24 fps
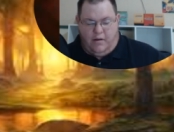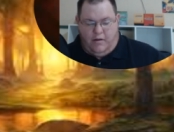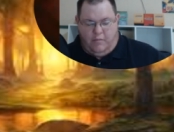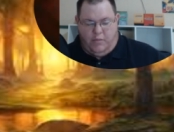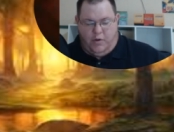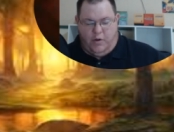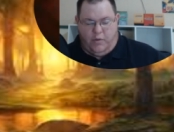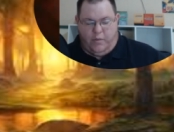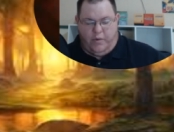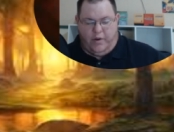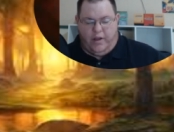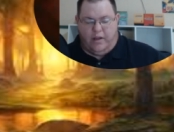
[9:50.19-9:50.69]

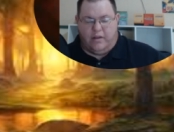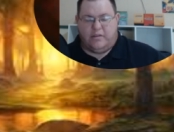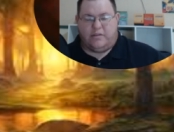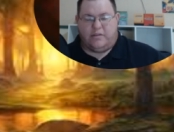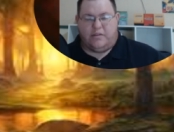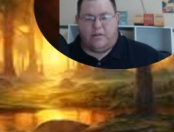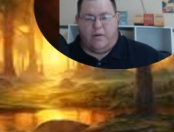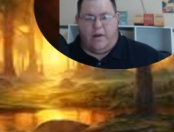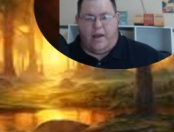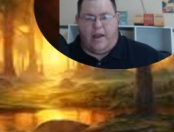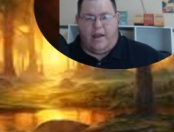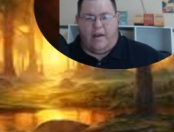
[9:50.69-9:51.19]
But we
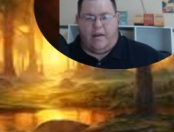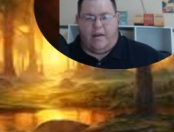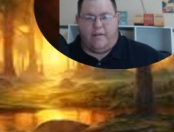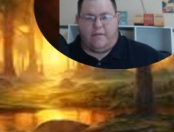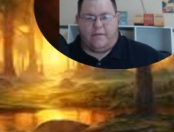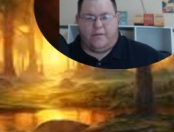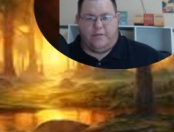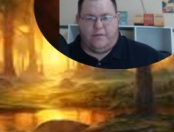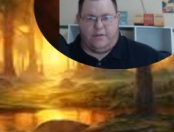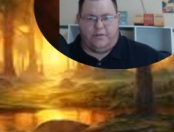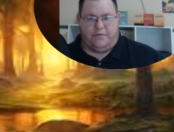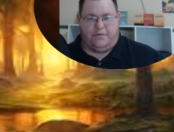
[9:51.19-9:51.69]
also have
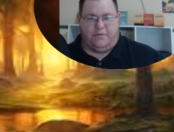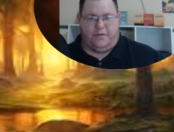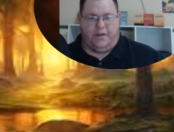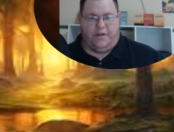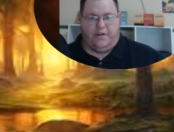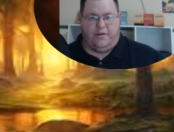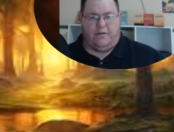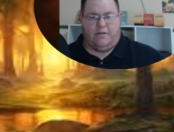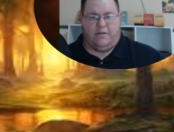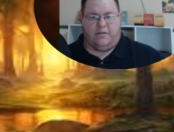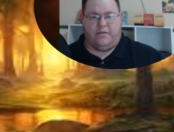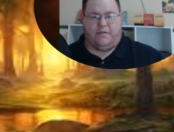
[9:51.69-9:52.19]
Torrential
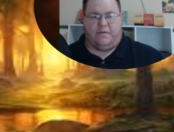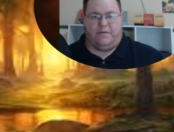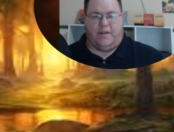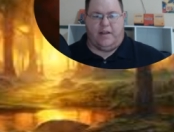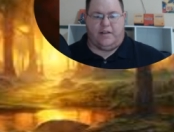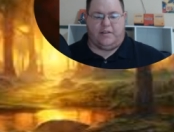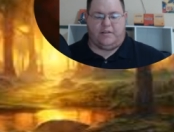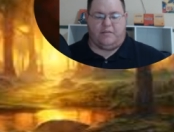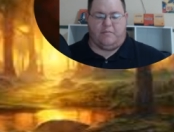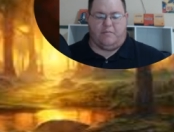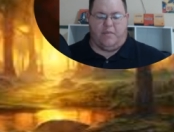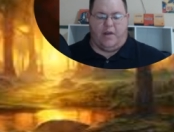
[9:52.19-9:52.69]
Gearhulk to
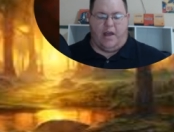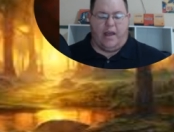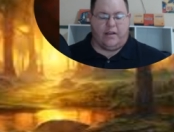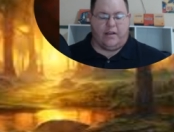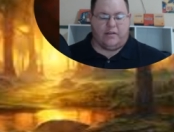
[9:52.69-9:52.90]
flash them back.